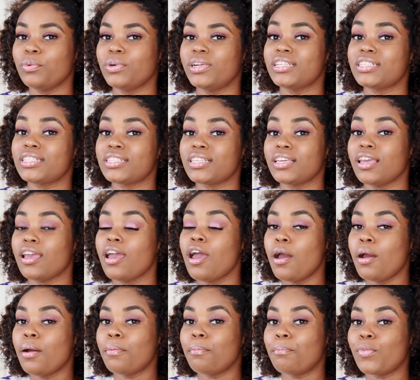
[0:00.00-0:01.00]
you want to see
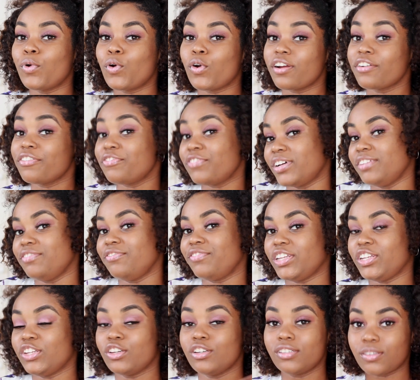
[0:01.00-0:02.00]
more fun
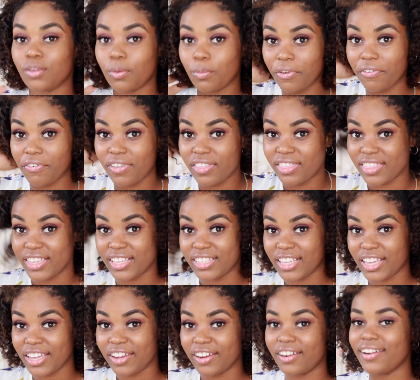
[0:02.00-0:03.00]
videos with
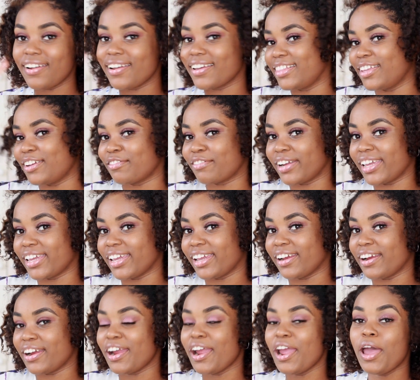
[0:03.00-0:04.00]
this hair, click right
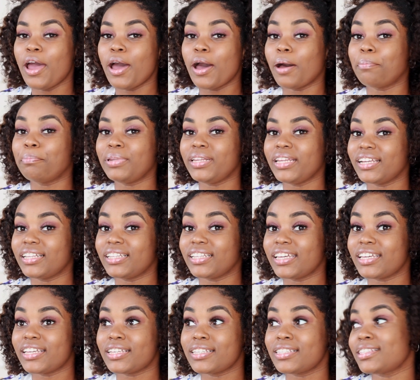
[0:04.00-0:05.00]
here, a
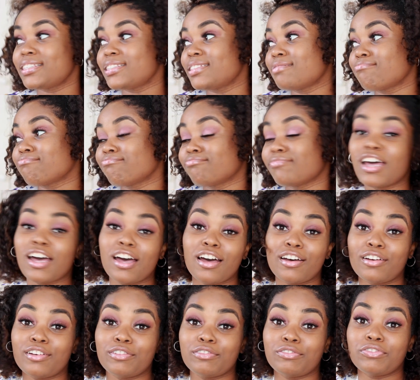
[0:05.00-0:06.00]
playlist
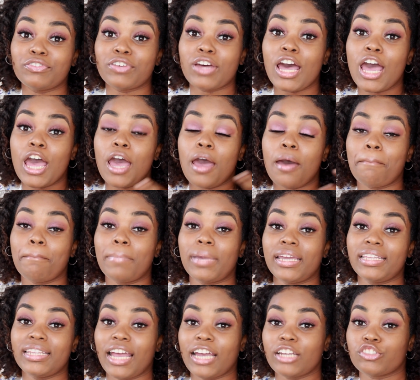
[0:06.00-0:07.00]
of
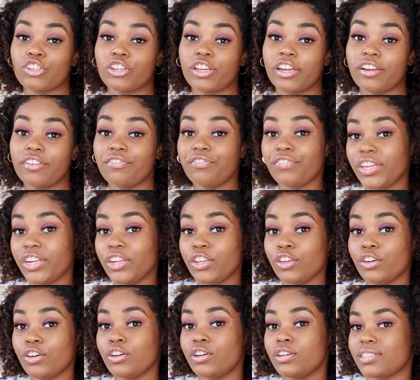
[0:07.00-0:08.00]
my natural hair
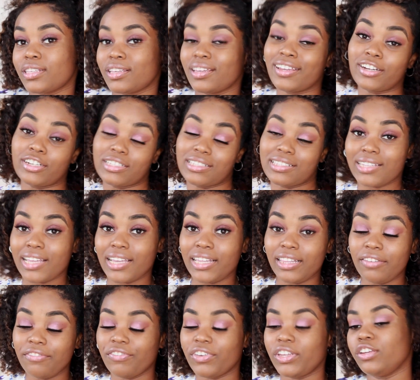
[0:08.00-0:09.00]
videos and hair
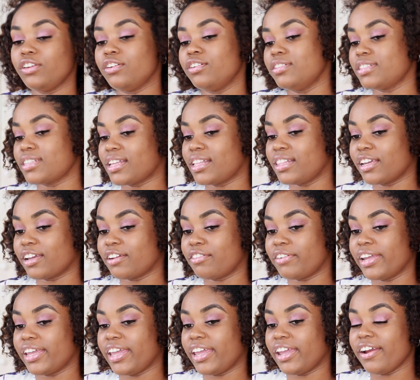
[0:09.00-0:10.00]
styling videos. Click
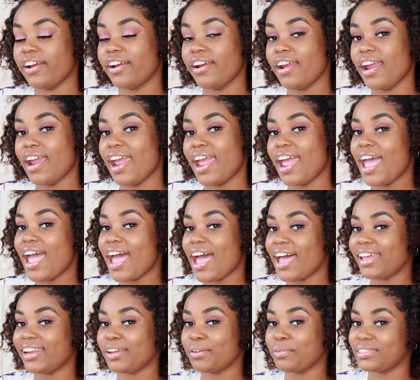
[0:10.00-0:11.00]
right here,
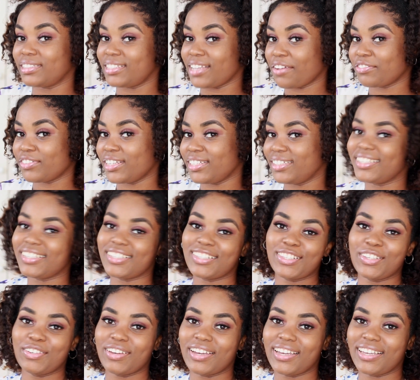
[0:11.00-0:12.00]
and I will definitely
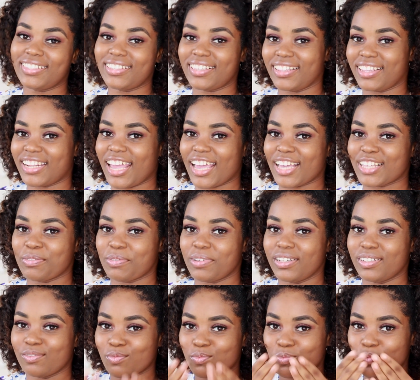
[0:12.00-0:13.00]
see you guys in the next
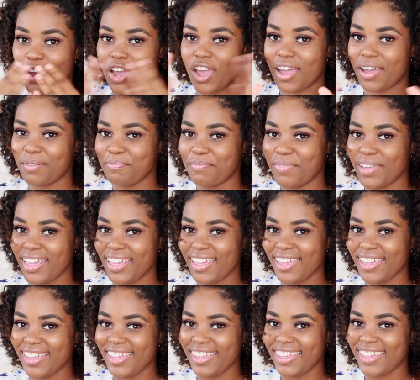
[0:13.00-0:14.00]
one.
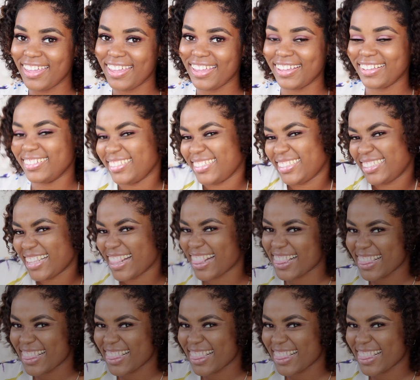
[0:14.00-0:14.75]
Bye!